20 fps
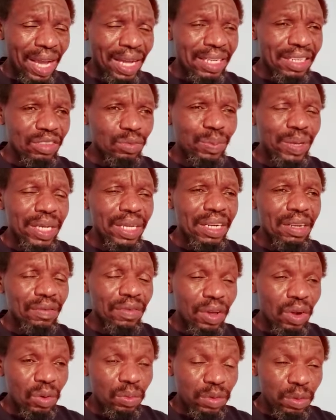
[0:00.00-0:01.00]
and is being
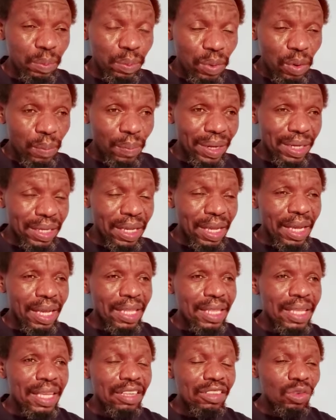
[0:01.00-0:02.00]
developed properly.
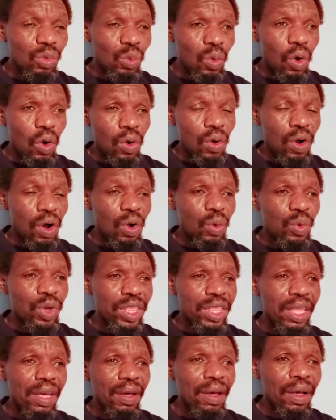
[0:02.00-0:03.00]
This war
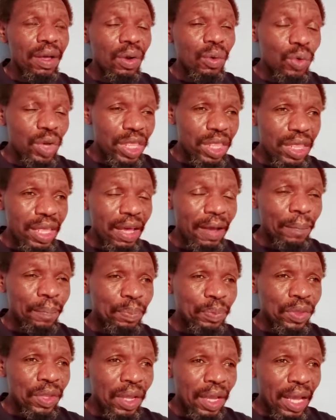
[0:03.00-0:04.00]
with the with the
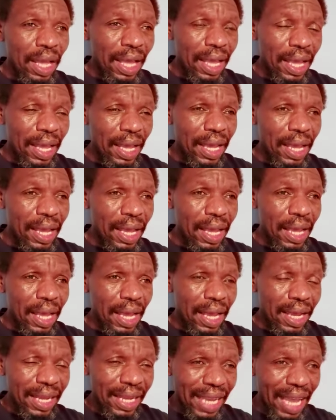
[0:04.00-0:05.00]
uh, eh,
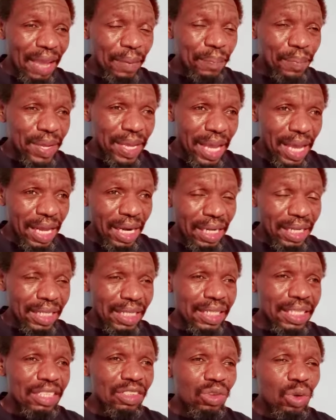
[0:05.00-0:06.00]
KPL,
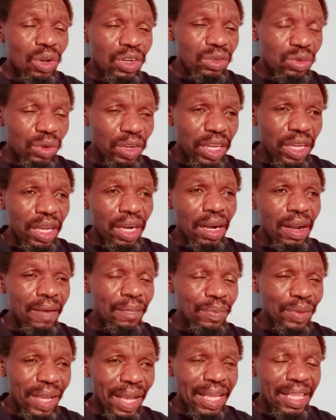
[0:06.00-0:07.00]
it is going to kill
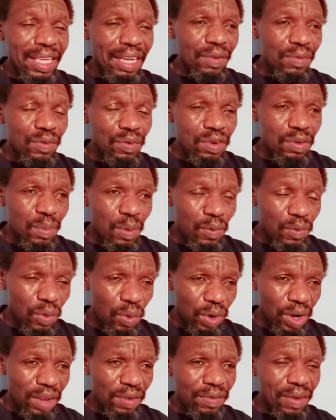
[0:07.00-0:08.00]
Kenyan football
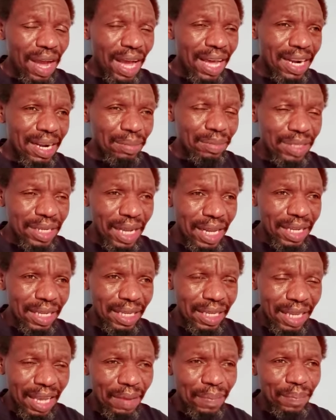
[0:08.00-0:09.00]
forever. And I'm
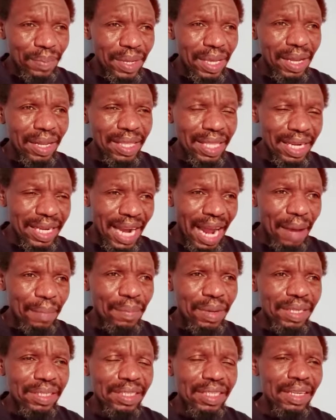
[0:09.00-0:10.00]
telling KPL the
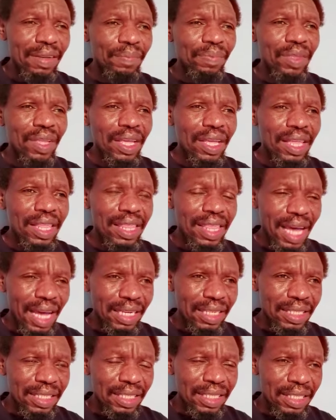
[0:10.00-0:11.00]
damage
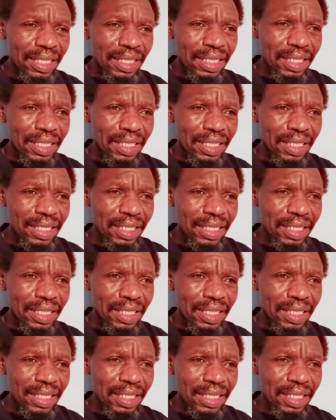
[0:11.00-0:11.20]
that